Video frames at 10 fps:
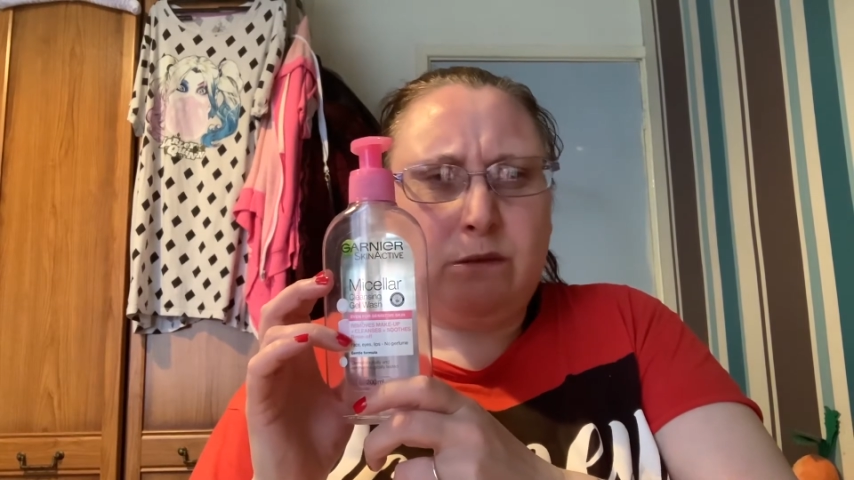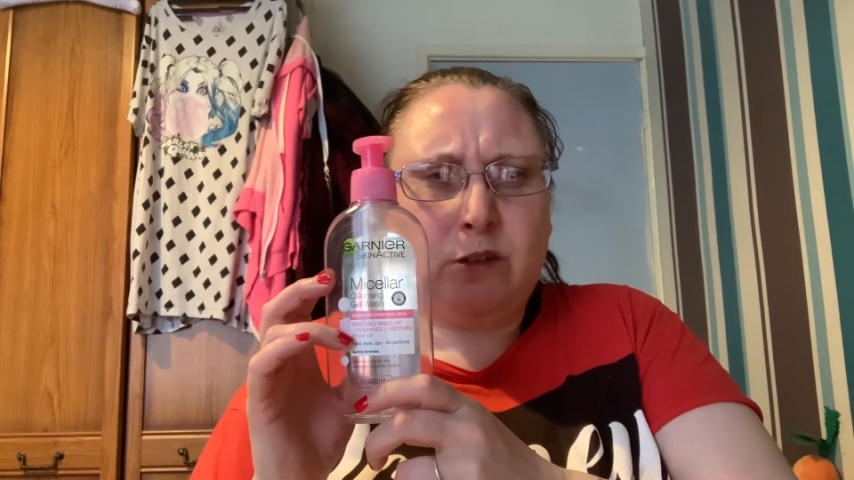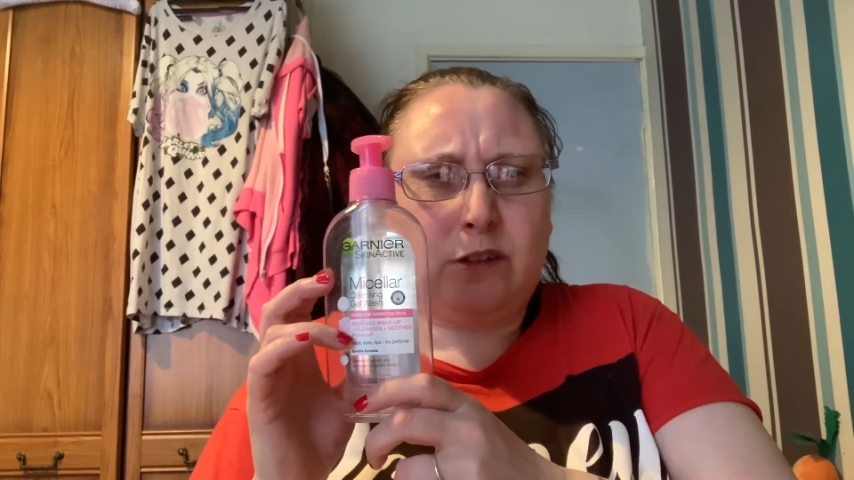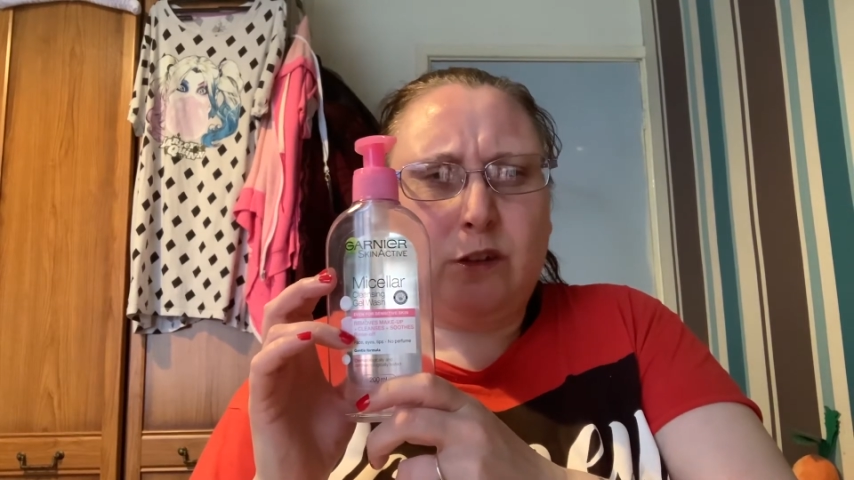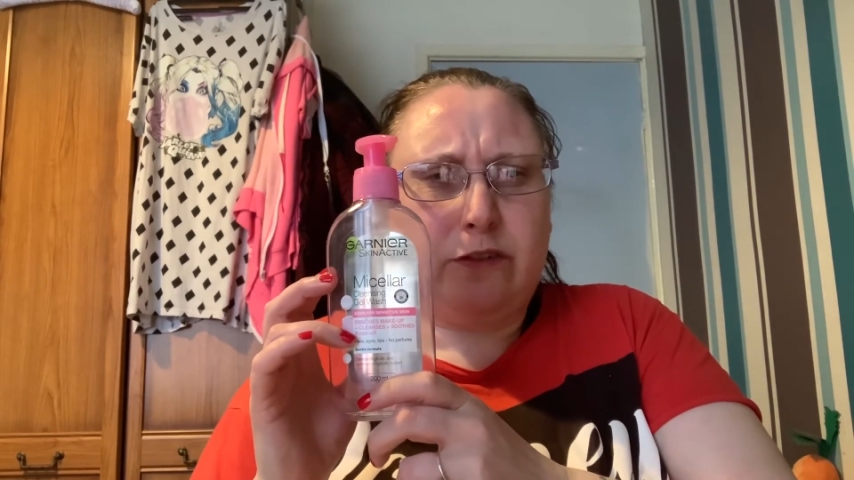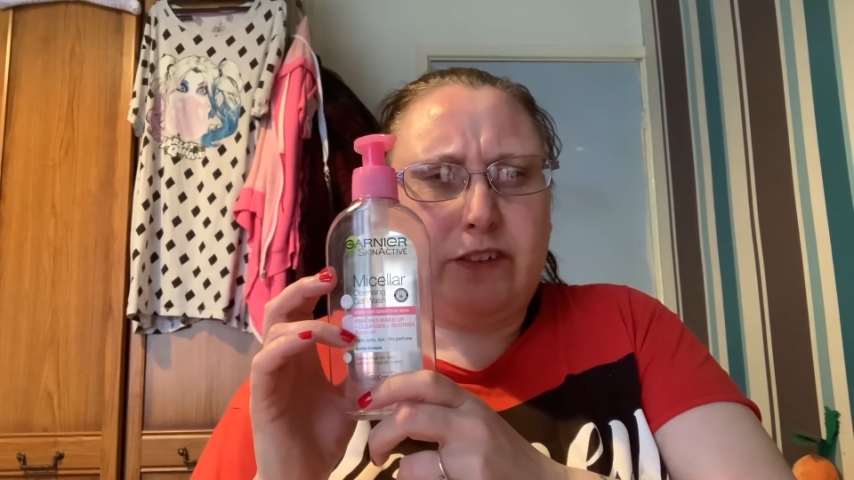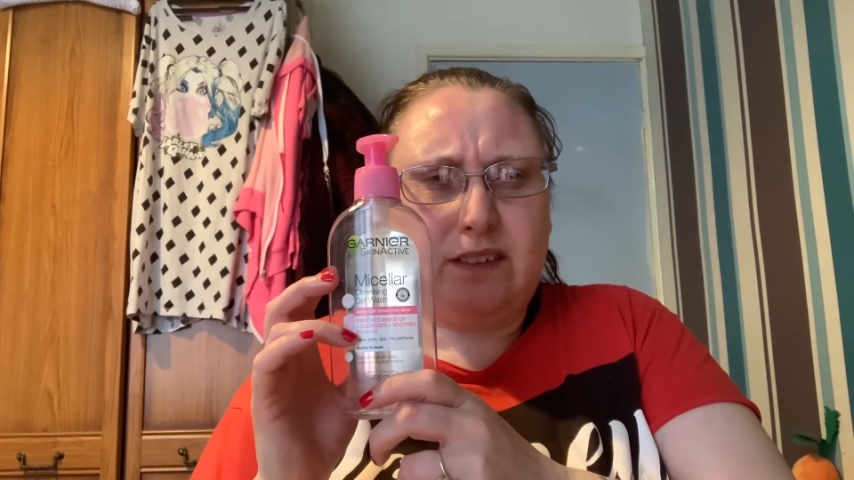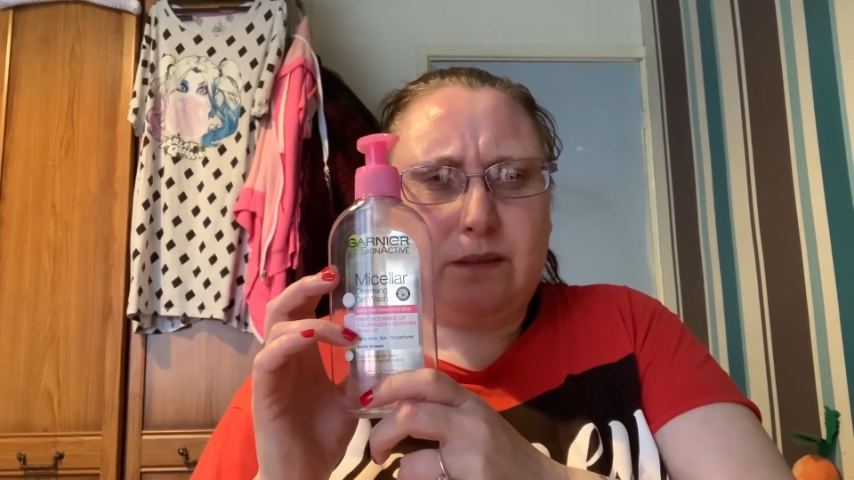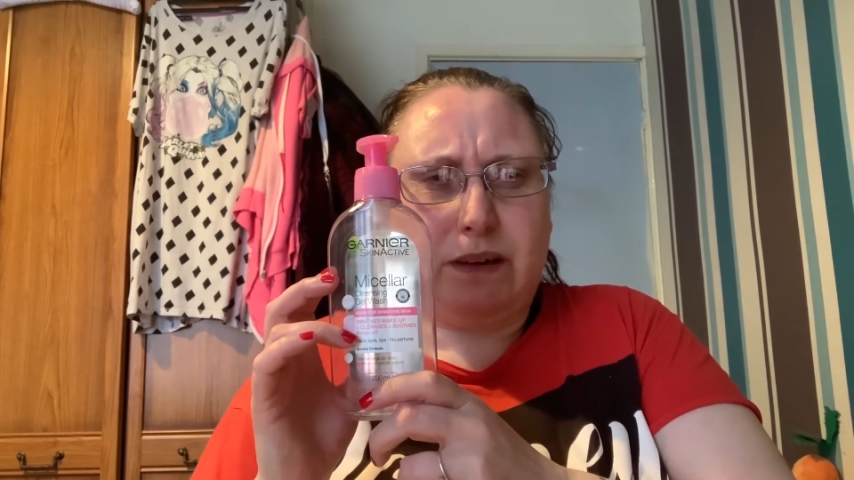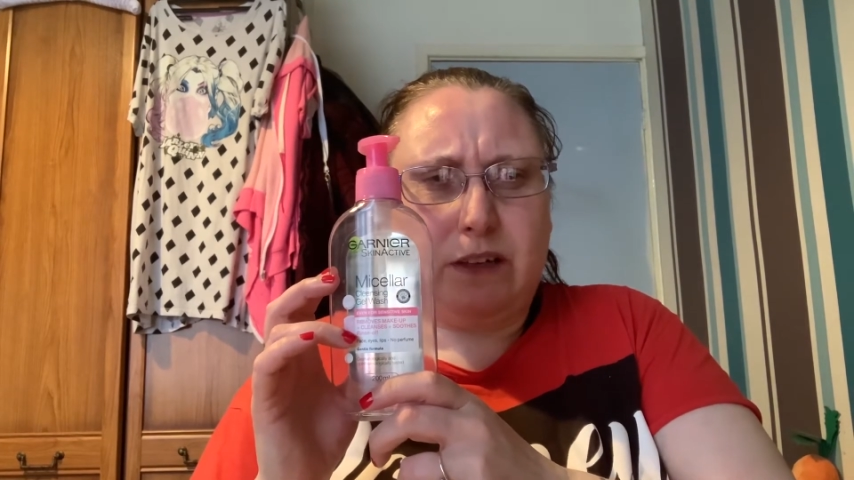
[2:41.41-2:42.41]
It was nothing
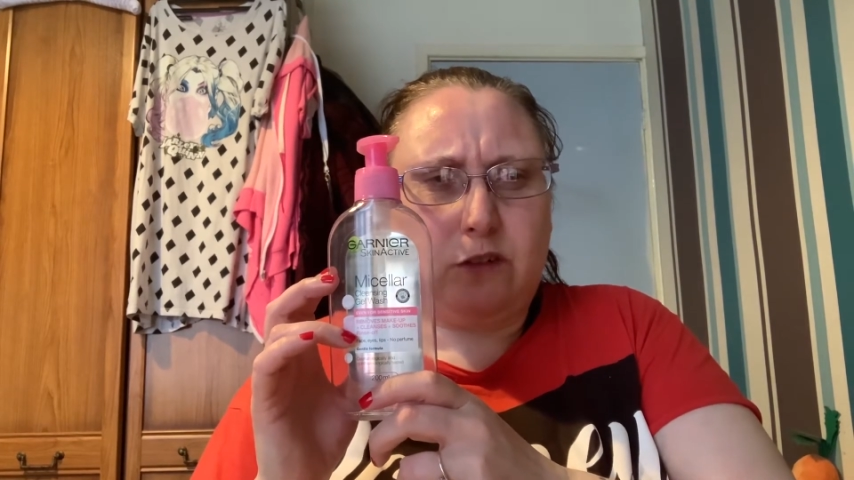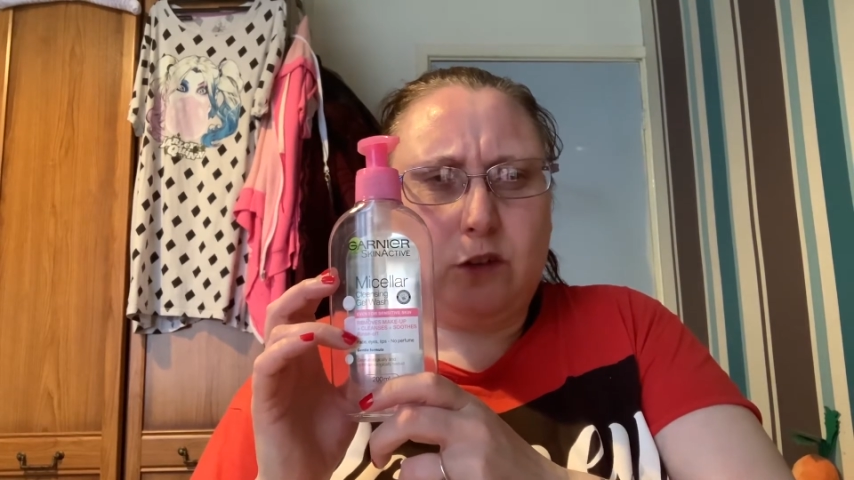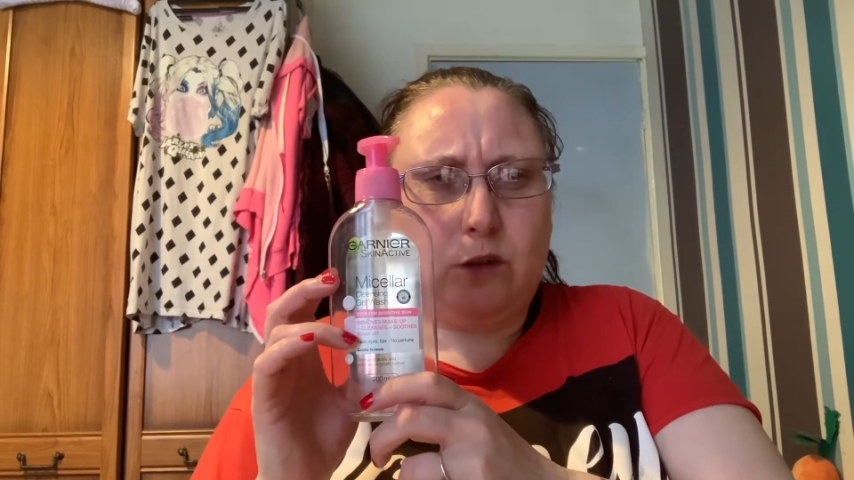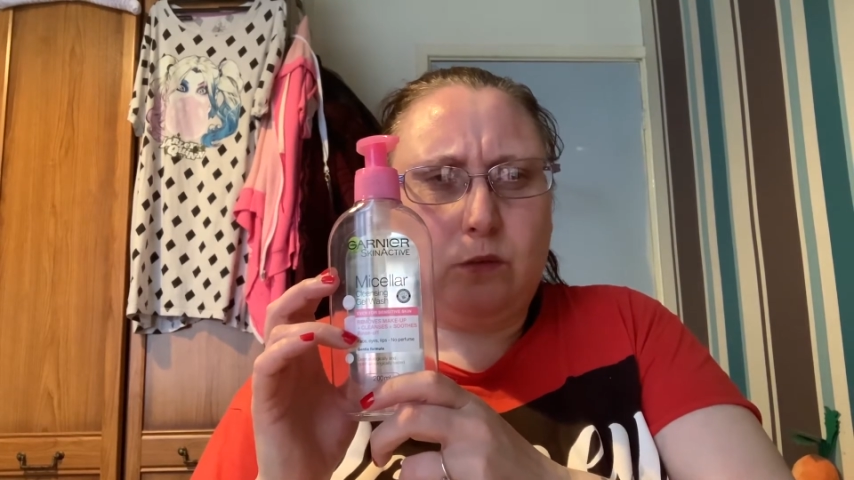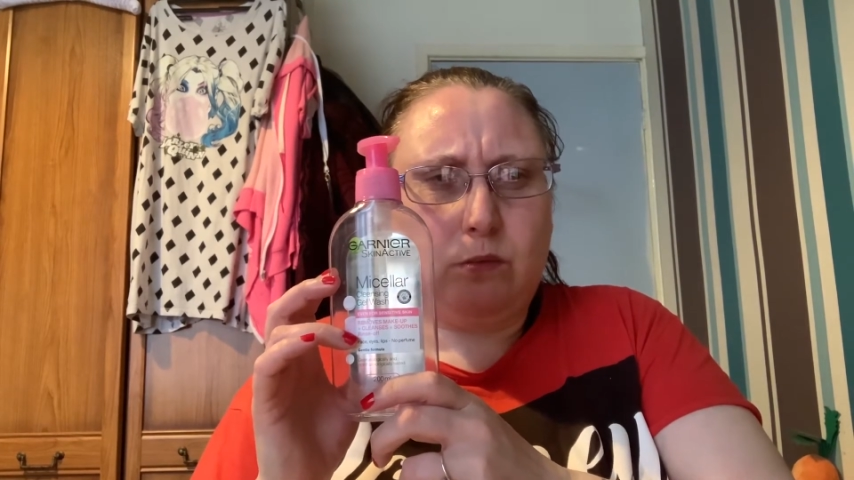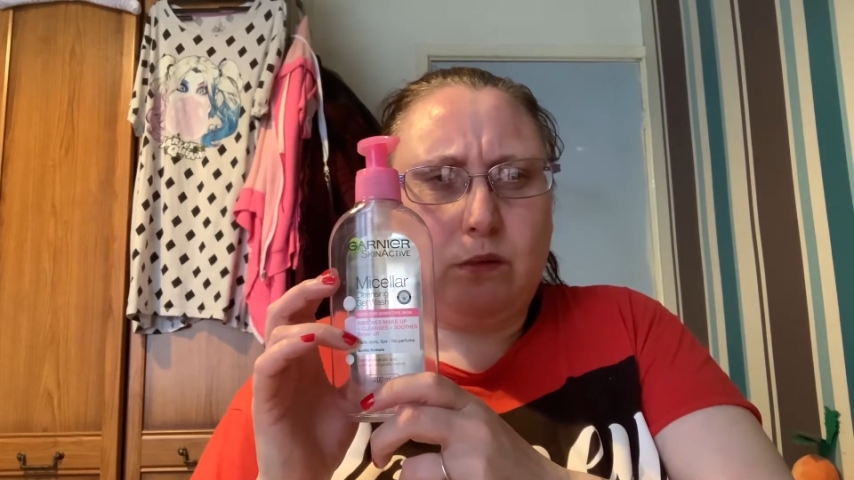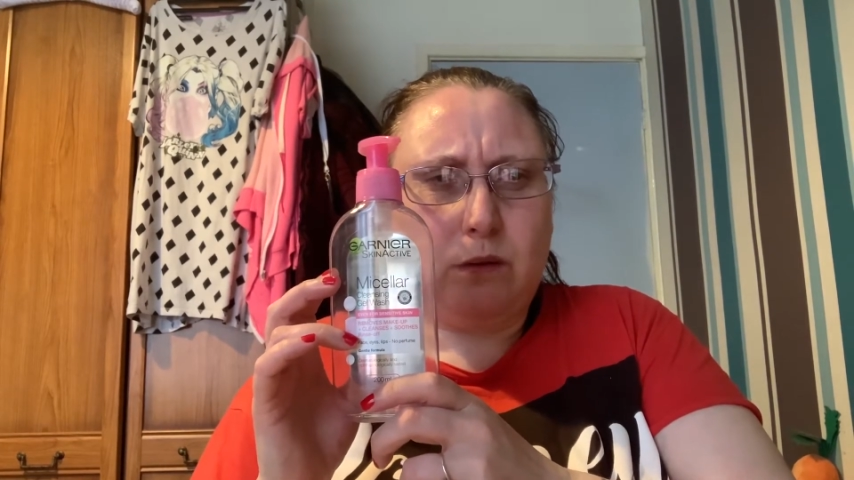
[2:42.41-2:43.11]
special.